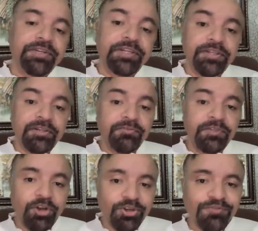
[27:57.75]

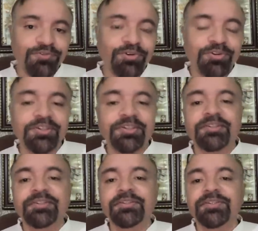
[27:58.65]
We lost
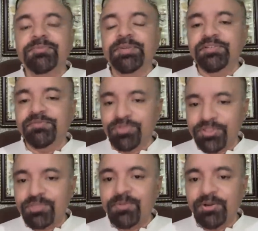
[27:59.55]
4 special
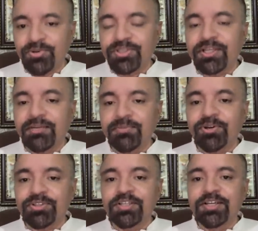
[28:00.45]
forces commandos in that,
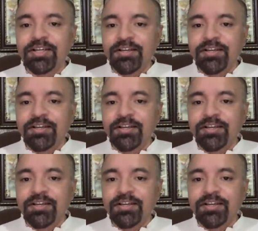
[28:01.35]
because